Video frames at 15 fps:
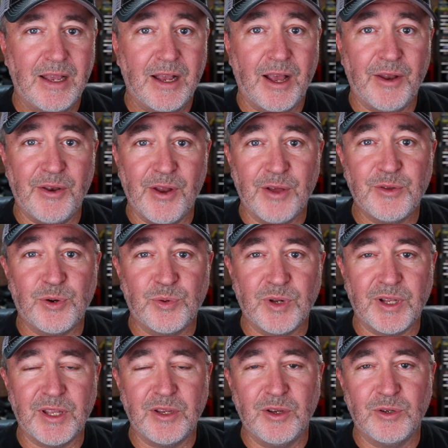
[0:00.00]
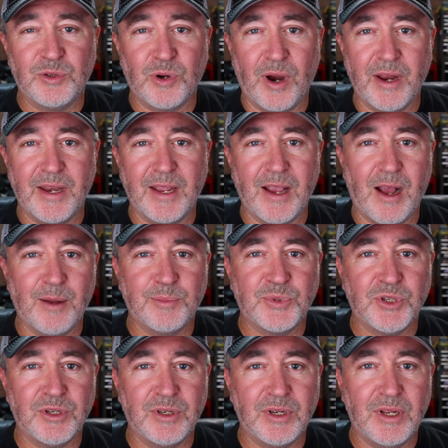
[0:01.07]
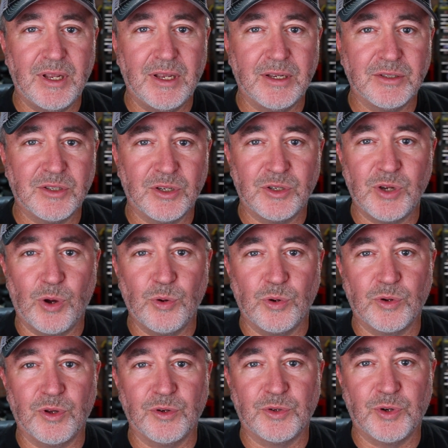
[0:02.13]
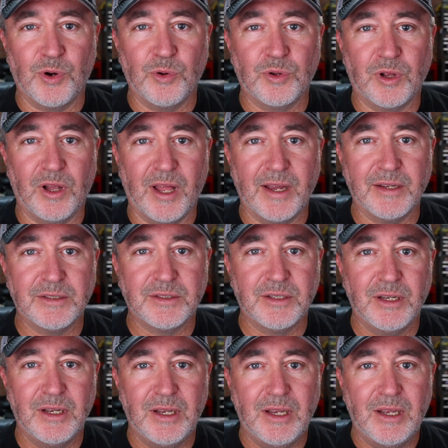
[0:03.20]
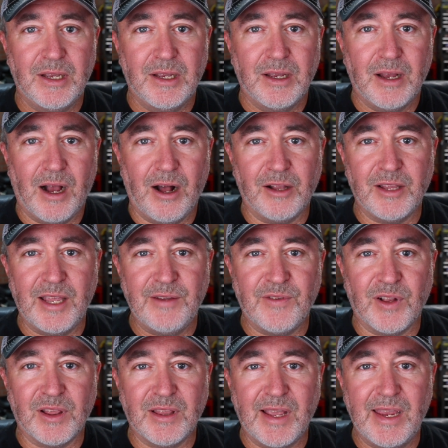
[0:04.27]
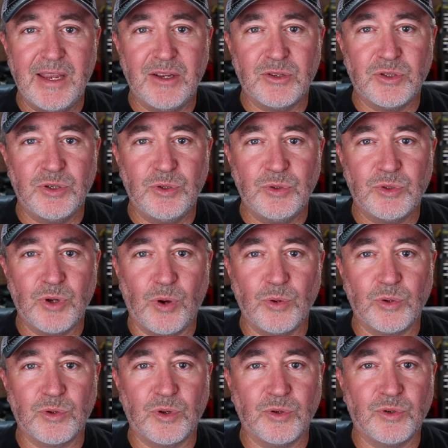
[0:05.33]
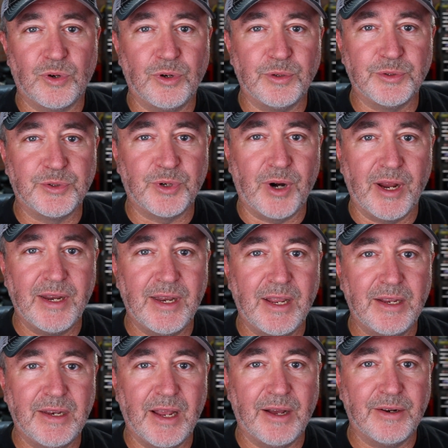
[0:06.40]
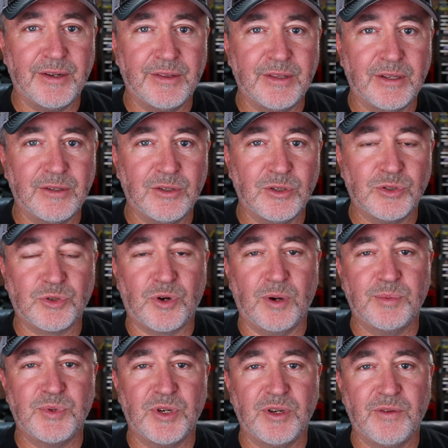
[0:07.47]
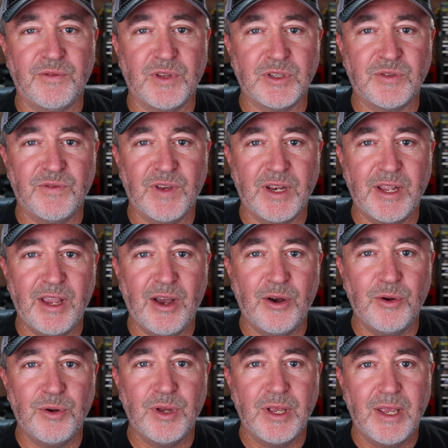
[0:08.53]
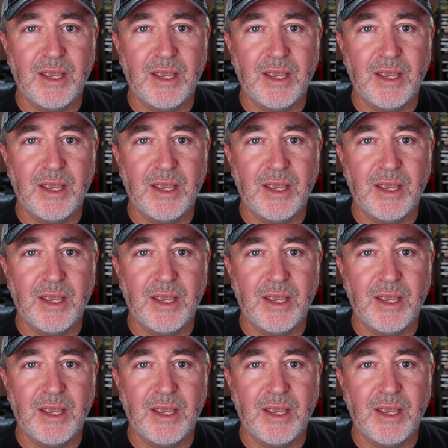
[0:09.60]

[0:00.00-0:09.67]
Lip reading: Another really good training option is a total control class. I'll leave a link to total control training down in the description of this video,